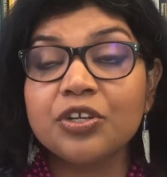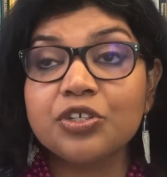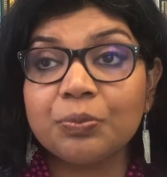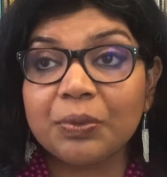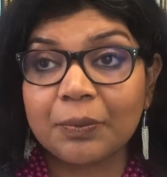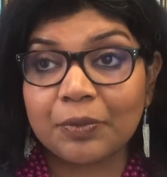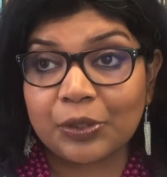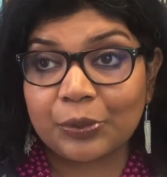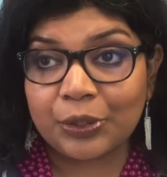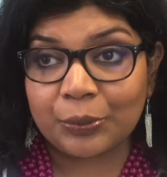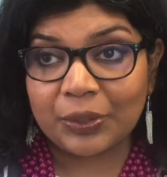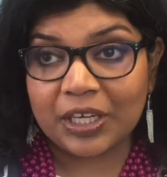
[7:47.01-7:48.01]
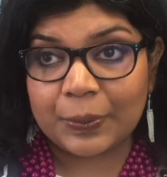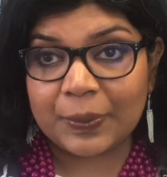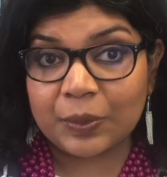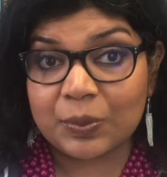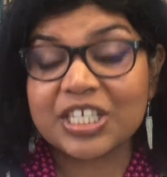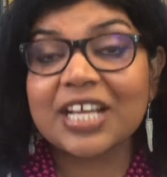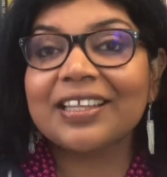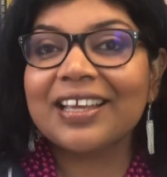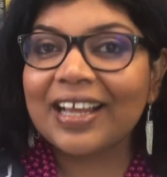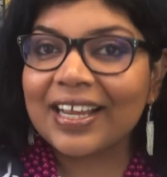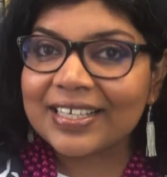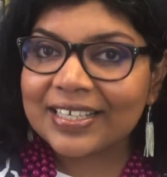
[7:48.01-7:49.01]
or two people who you worked with, which I
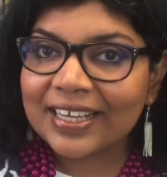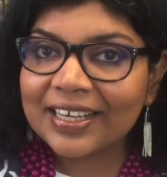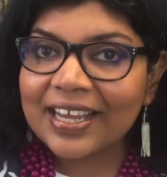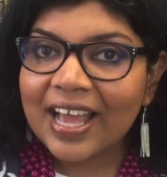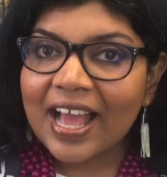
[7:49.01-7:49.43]
think I did,